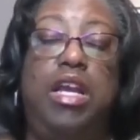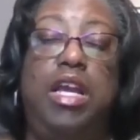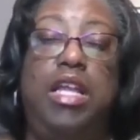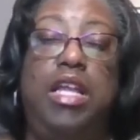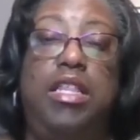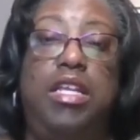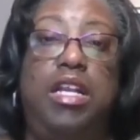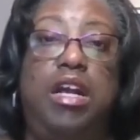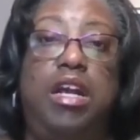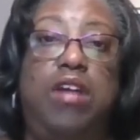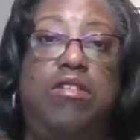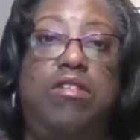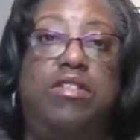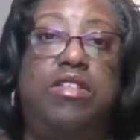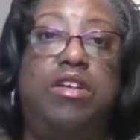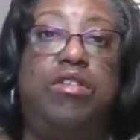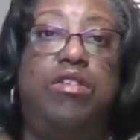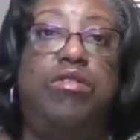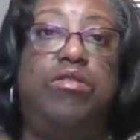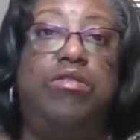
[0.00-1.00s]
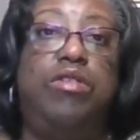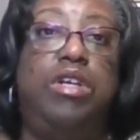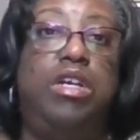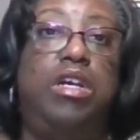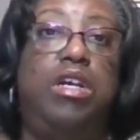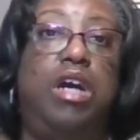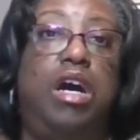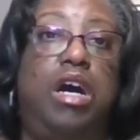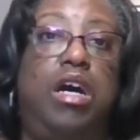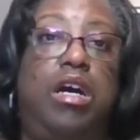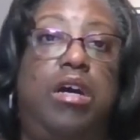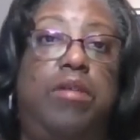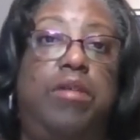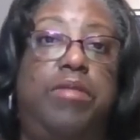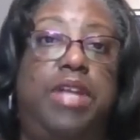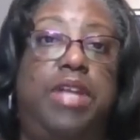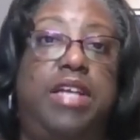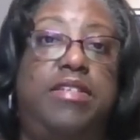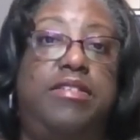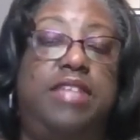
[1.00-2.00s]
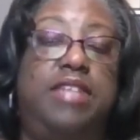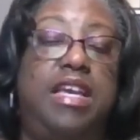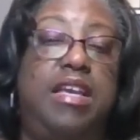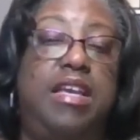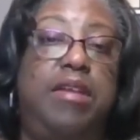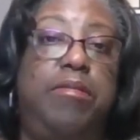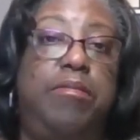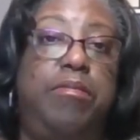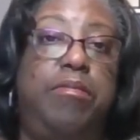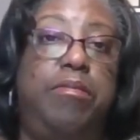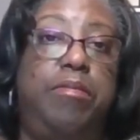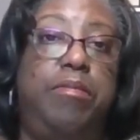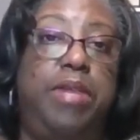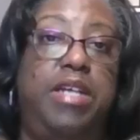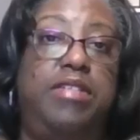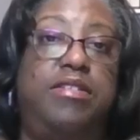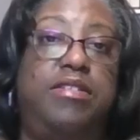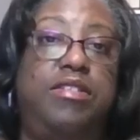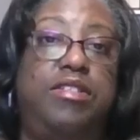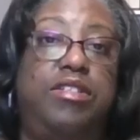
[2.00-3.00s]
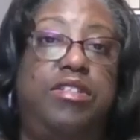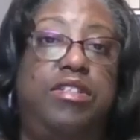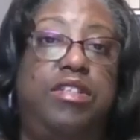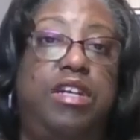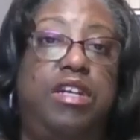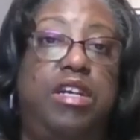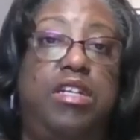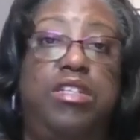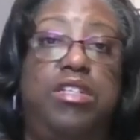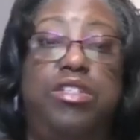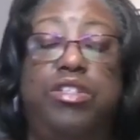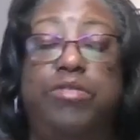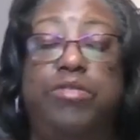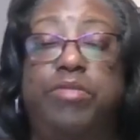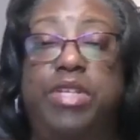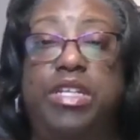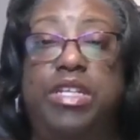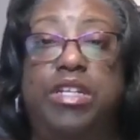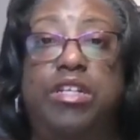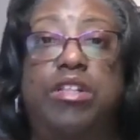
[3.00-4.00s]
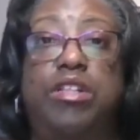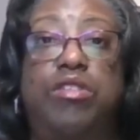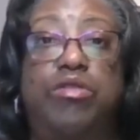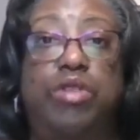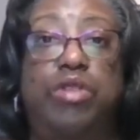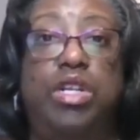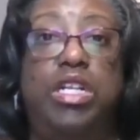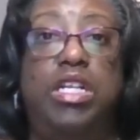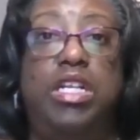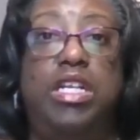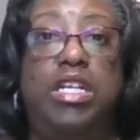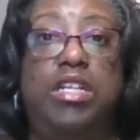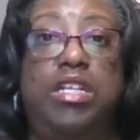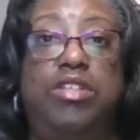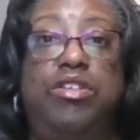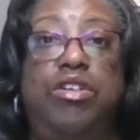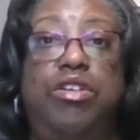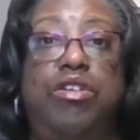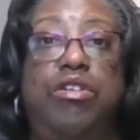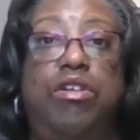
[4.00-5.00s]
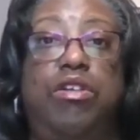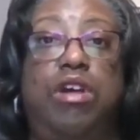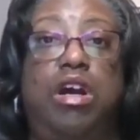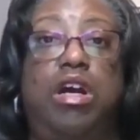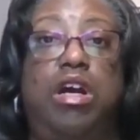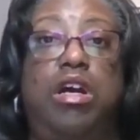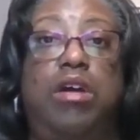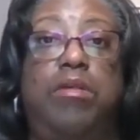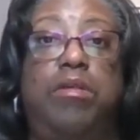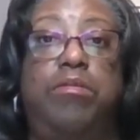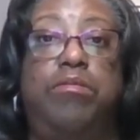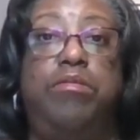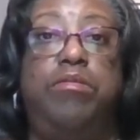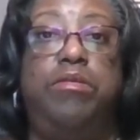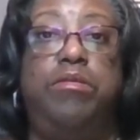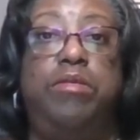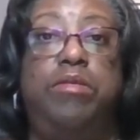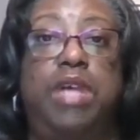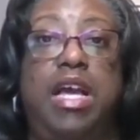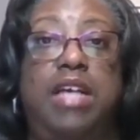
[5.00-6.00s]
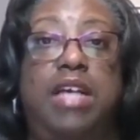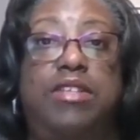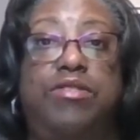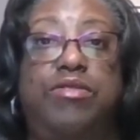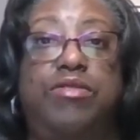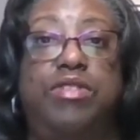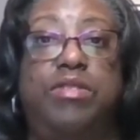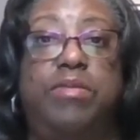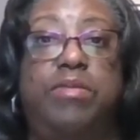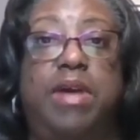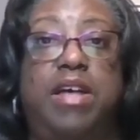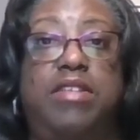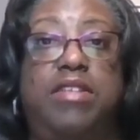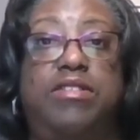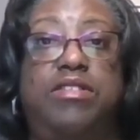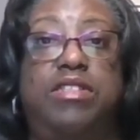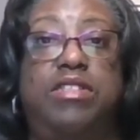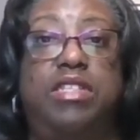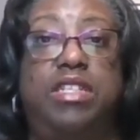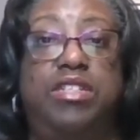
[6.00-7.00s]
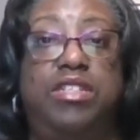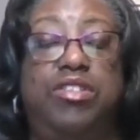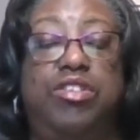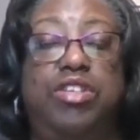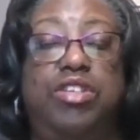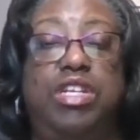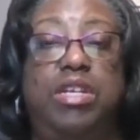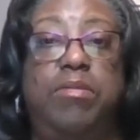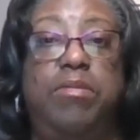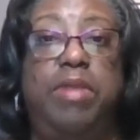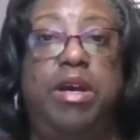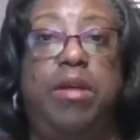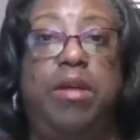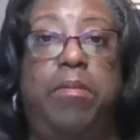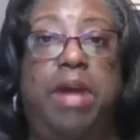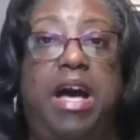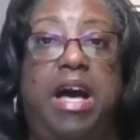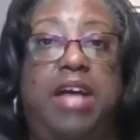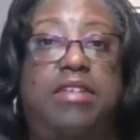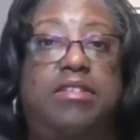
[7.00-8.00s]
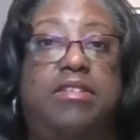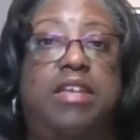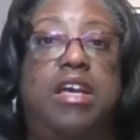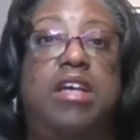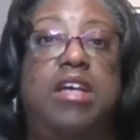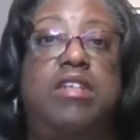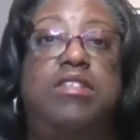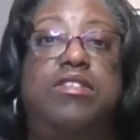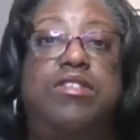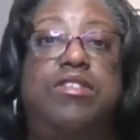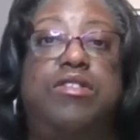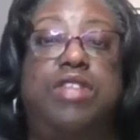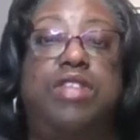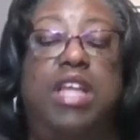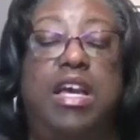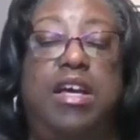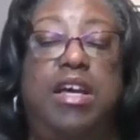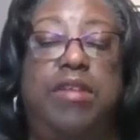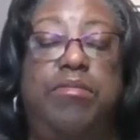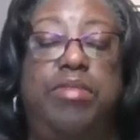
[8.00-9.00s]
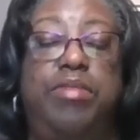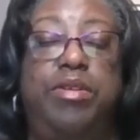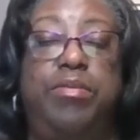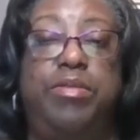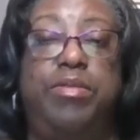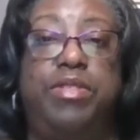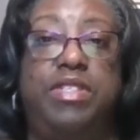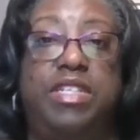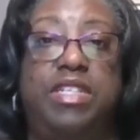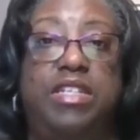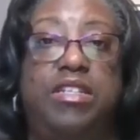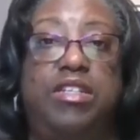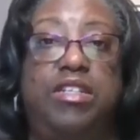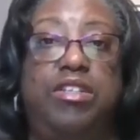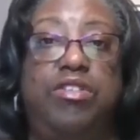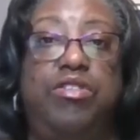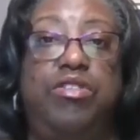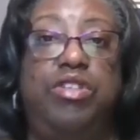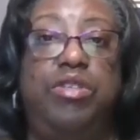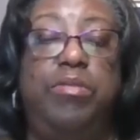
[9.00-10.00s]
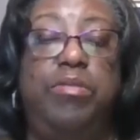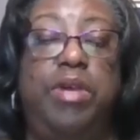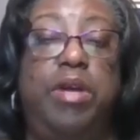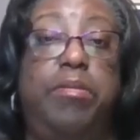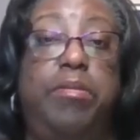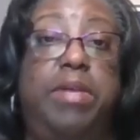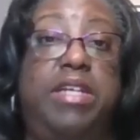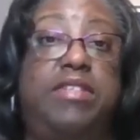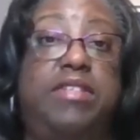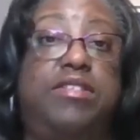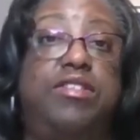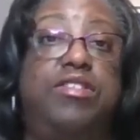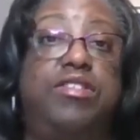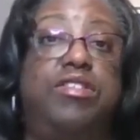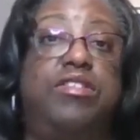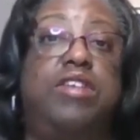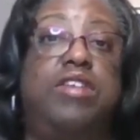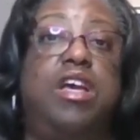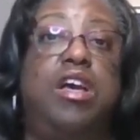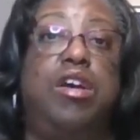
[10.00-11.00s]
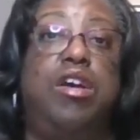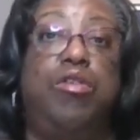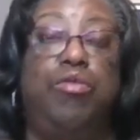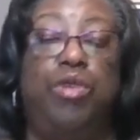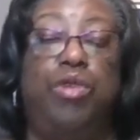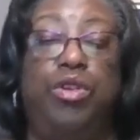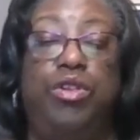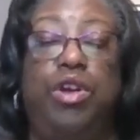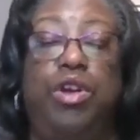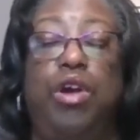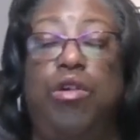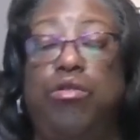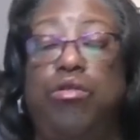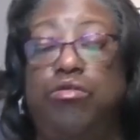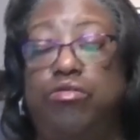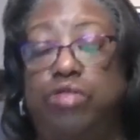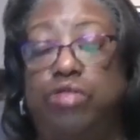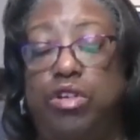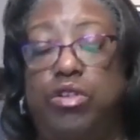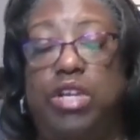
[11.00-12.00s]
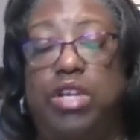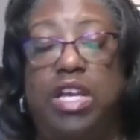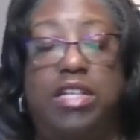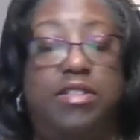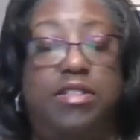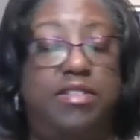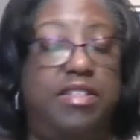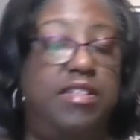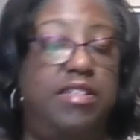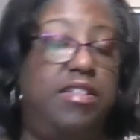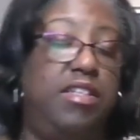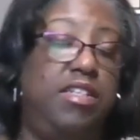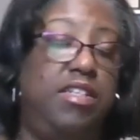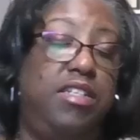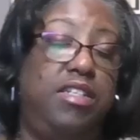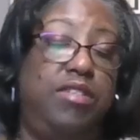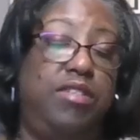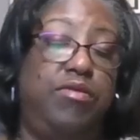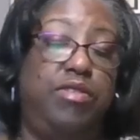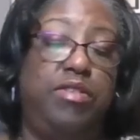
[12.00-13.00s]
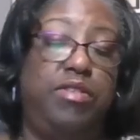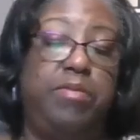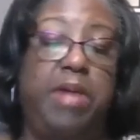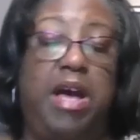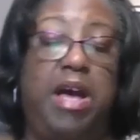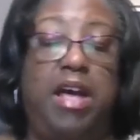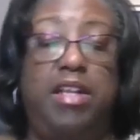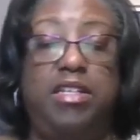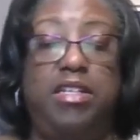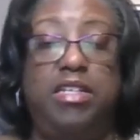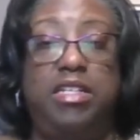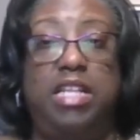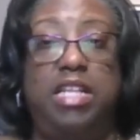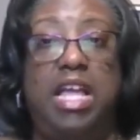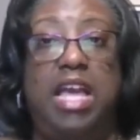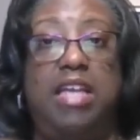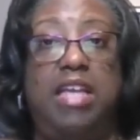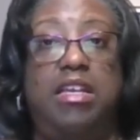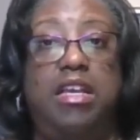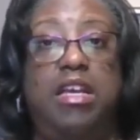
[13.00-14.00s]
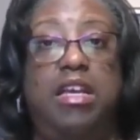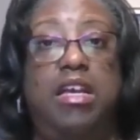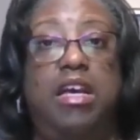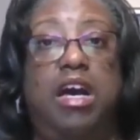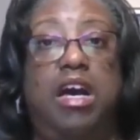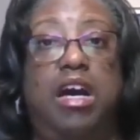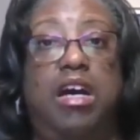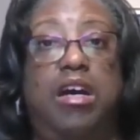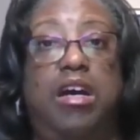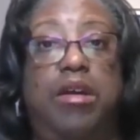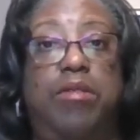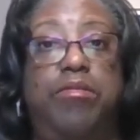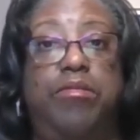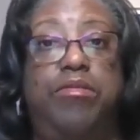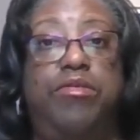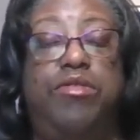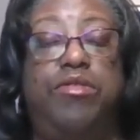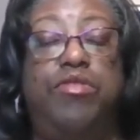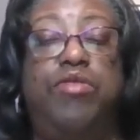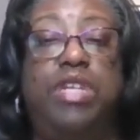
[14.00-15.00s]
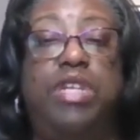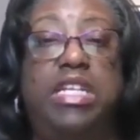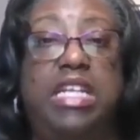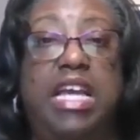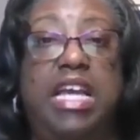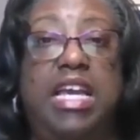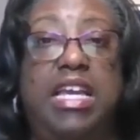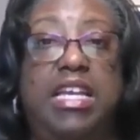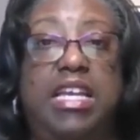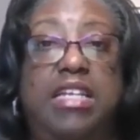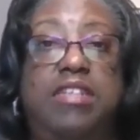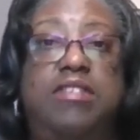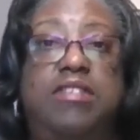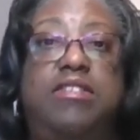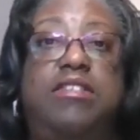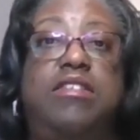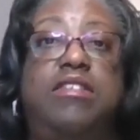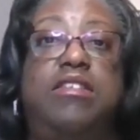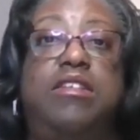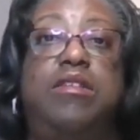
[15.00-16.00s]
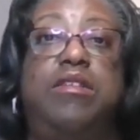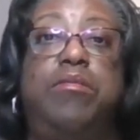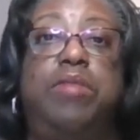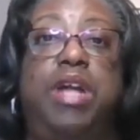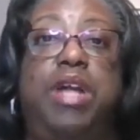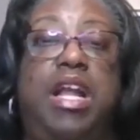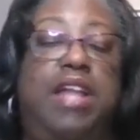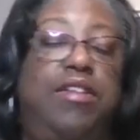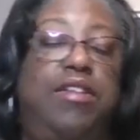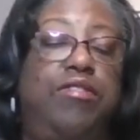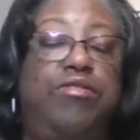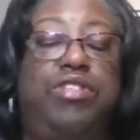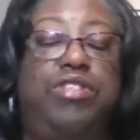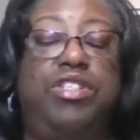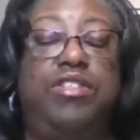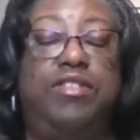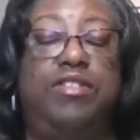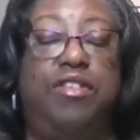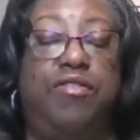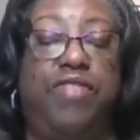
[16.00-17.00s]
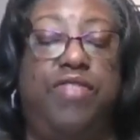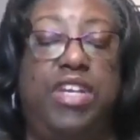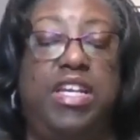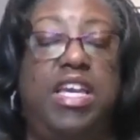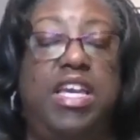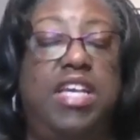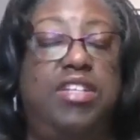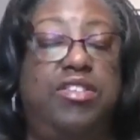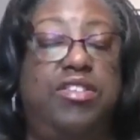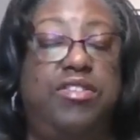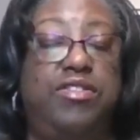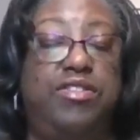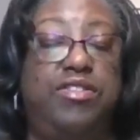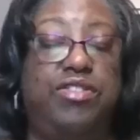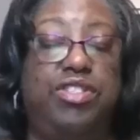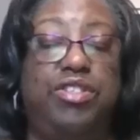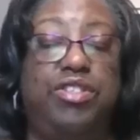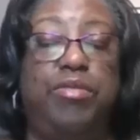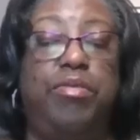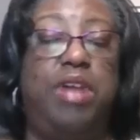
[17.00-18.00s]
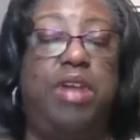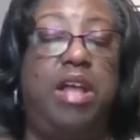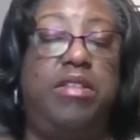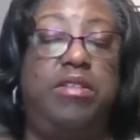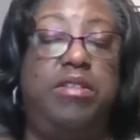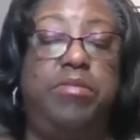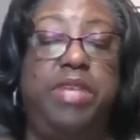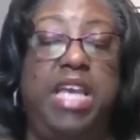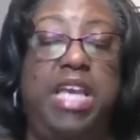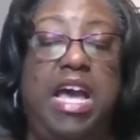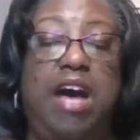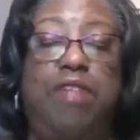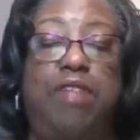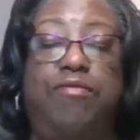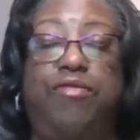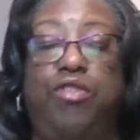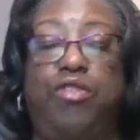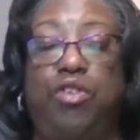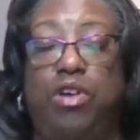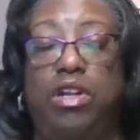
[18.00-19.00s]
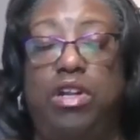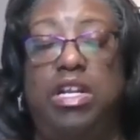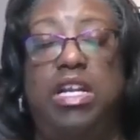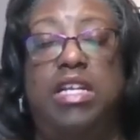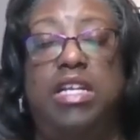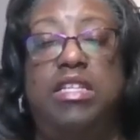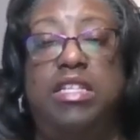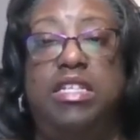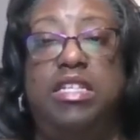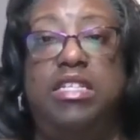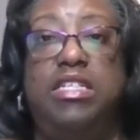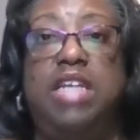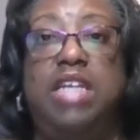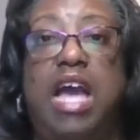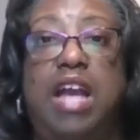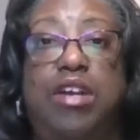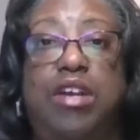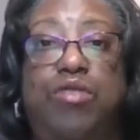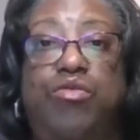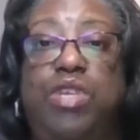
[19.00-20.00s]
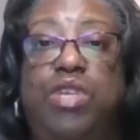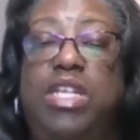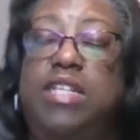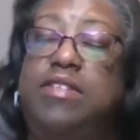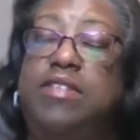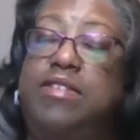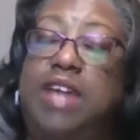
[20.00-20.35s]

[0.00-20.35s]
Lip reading: And then also that same message should be included in your as a response in your email box so that people sending you email messages will know, okay, Cynthia didn't respond in like 3 days, but I know she's on vacation, so she'll probably be out for the entire week.